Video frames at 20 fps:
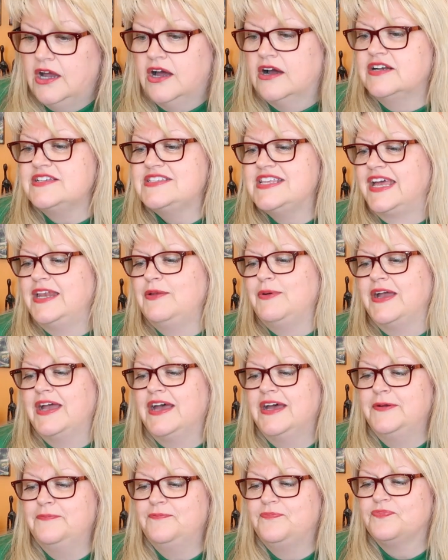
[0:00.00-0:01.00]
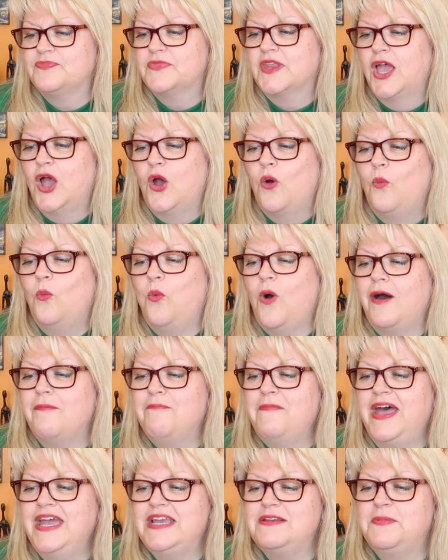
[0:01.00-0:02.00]
Honestly, anyway.
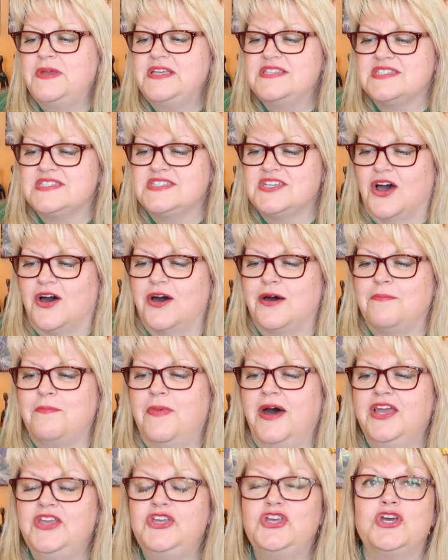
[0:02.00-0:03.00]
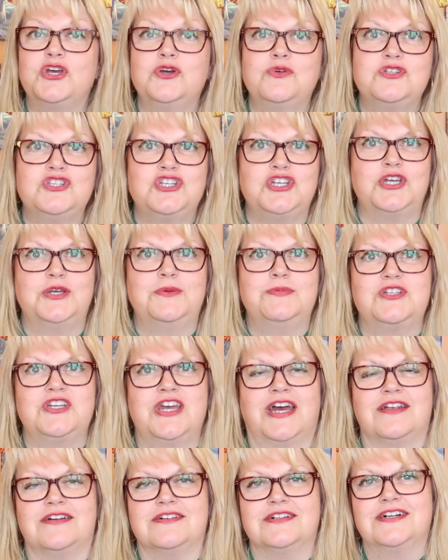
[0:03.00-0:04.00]
What made me start my YouTube
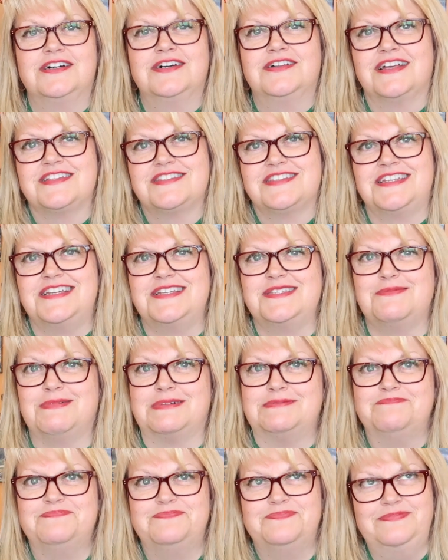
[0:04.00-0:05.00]
channel? Oh, that's an easy one.